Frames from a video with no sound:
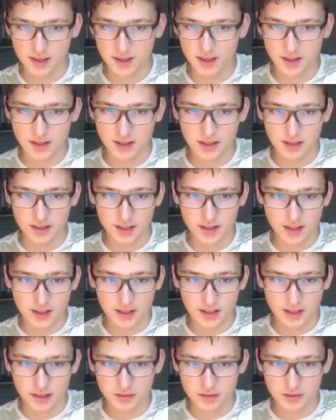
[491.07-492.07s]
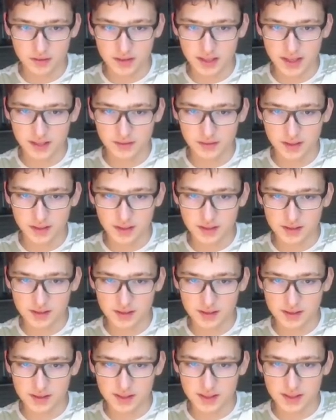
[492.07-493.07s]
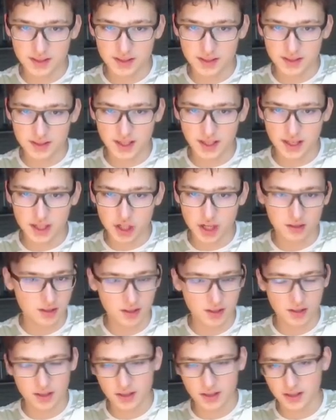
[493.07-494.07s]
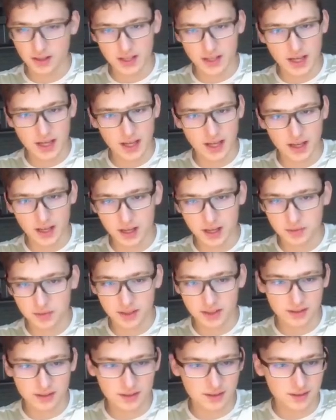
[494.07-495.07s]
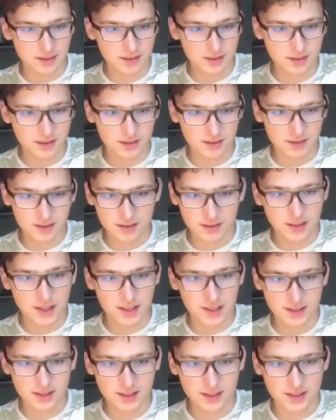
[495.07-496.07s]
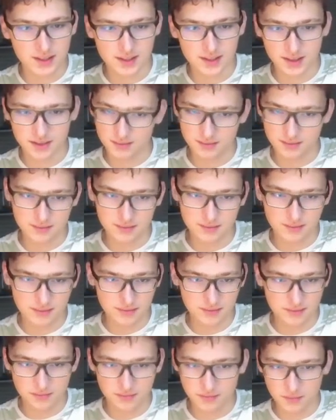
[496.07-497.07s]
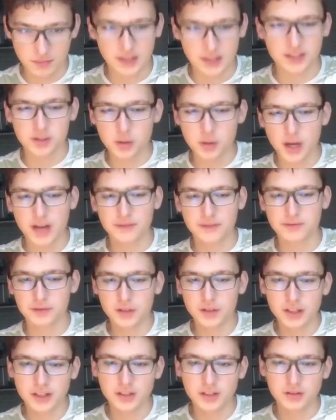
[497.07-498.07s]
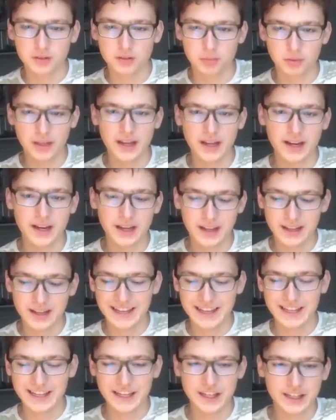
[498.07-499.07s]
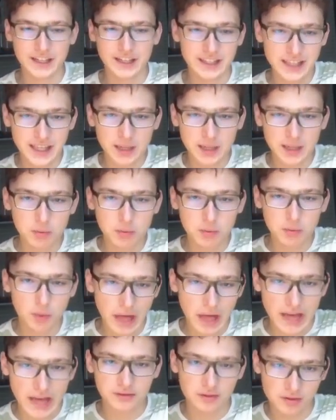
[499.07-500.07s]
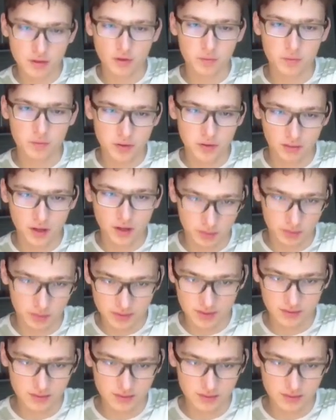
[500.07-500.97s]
Here, you take this, king h eight, yeah, I mean, crazy. But you have really good play. He will have to solve problems,